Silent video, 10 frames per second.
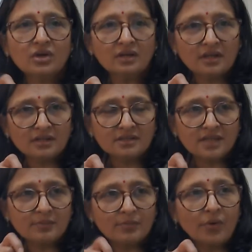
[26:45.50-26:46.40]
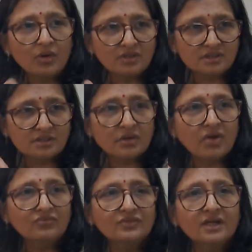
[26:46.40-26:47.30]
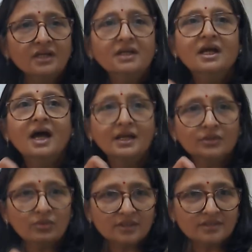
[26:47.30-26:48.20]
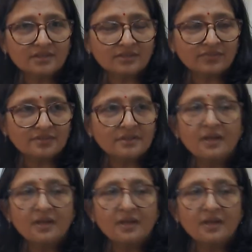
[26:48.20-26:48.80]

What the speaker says: or say pores of the uncoated surface.